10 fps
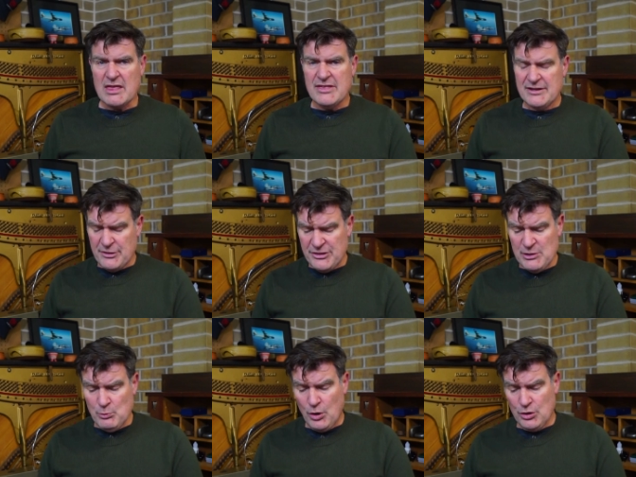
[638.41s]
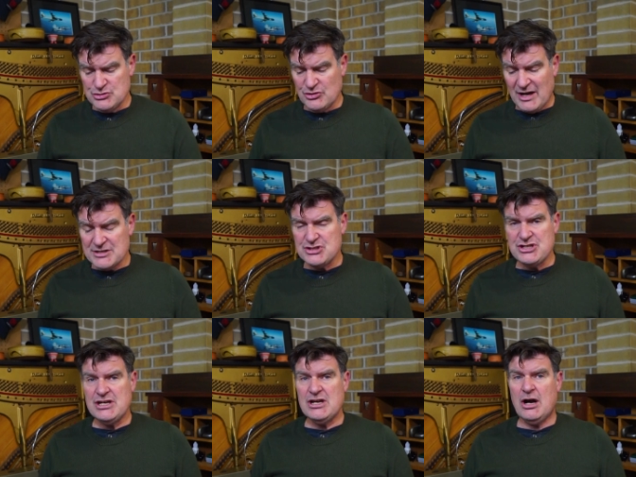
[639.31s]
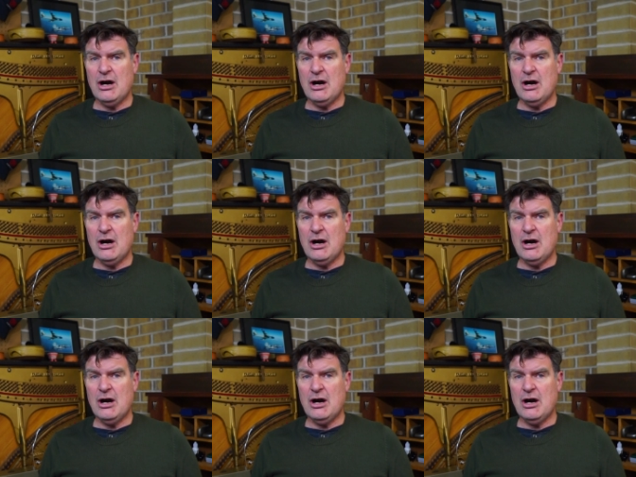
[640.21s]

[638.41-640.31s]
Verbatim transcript: The other thing was last year